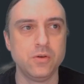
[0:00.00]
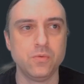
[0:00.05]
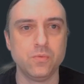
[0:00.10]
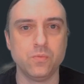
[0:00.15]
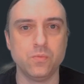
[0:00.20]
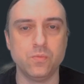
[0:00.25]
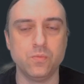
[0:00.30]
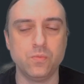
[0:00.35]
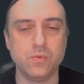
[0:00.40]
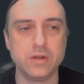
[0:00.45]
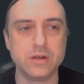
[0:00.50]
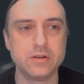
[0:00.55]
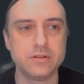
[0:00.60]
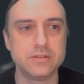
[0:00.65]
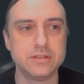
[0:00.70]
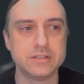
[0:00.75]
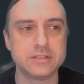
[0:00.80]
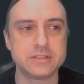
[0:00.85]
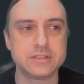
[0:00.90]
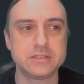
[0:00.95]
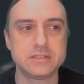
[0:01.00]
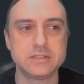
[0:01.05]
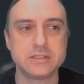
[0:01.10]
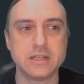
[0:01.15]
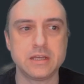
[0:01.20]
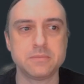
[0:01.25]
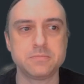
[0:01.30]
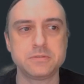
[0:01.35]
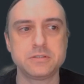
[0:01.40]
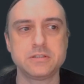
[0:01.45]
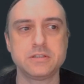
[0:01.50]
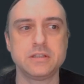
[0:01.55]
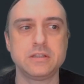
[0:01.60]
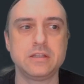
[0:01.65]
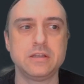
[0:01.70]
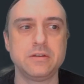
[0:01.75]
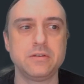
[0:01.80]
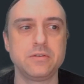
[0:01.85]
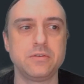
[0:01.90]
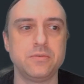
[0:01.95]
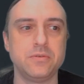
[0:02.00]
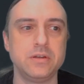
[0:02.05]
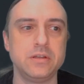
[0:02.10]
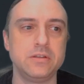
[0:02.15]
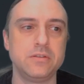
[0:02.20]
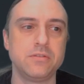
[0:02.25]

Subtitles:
What are the steps that they're going